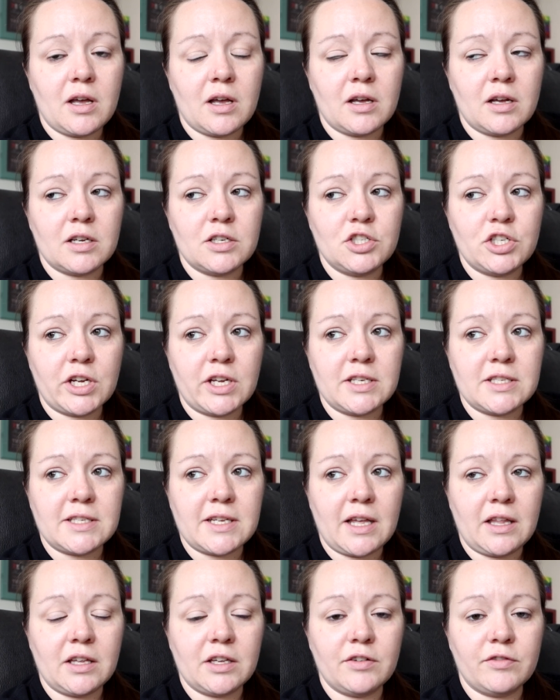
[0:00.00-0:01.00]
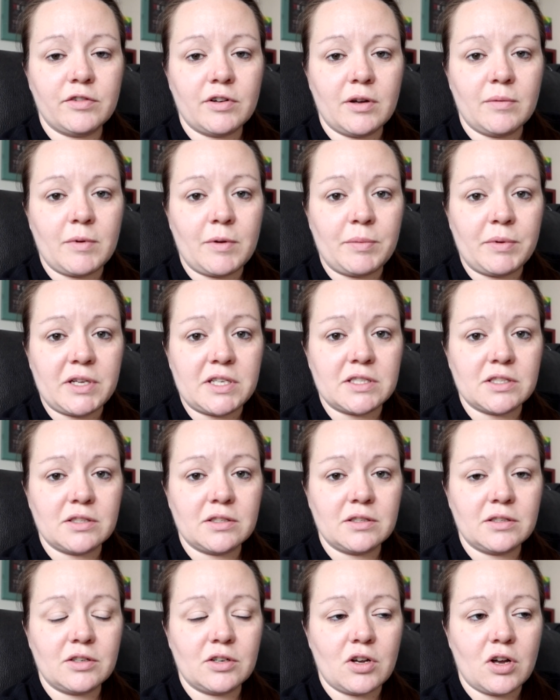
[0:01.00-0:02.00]
a uh, chicken salad from a place
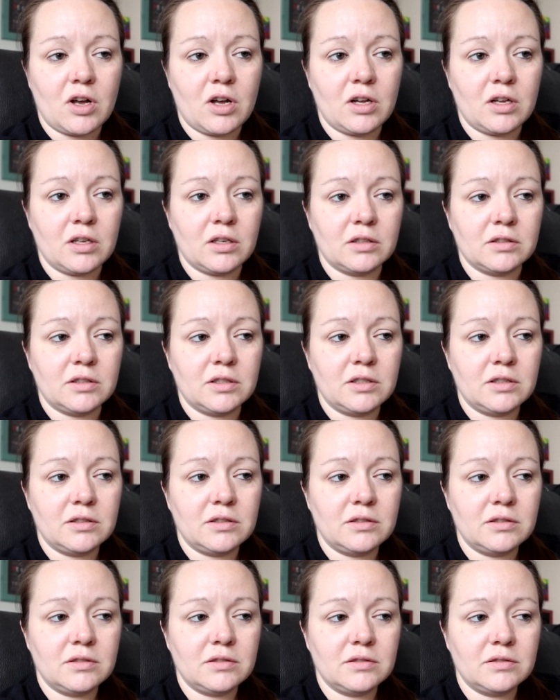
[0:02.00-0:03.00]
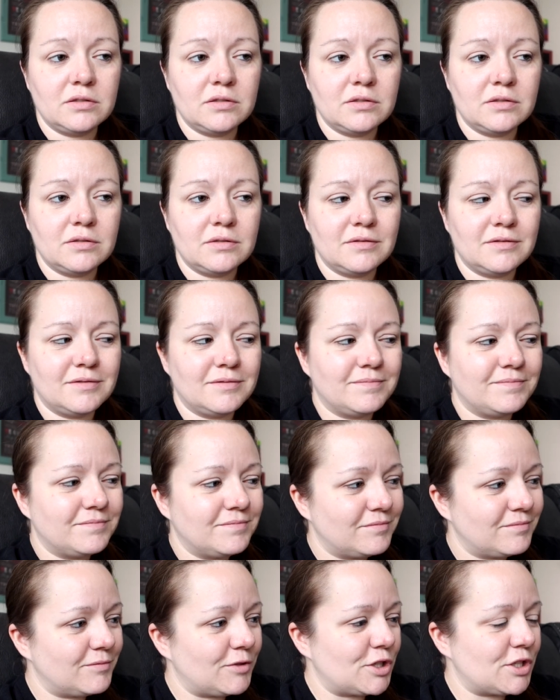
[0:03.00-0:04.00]
called,
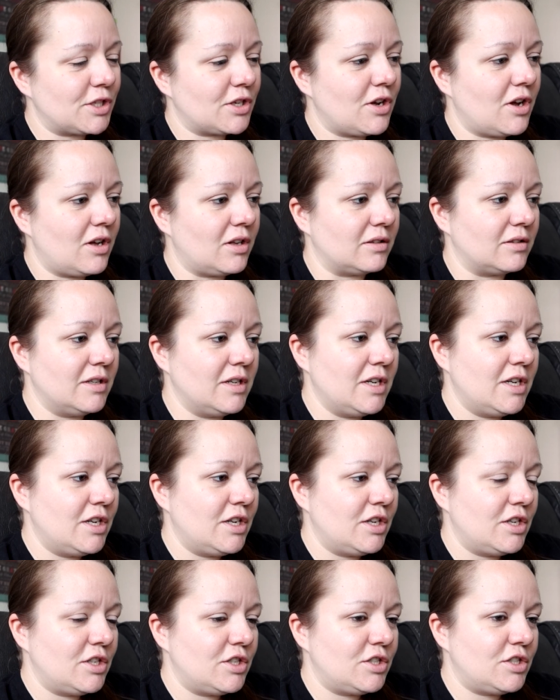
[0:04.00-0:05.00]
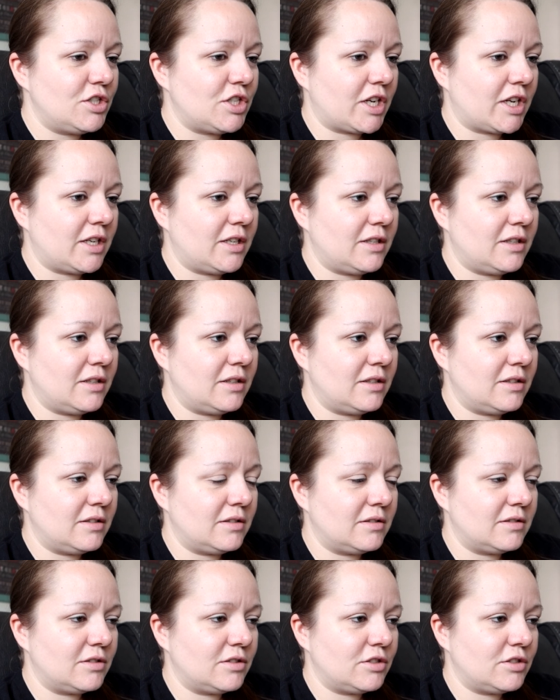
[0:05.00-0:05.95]
what's it called? Chicken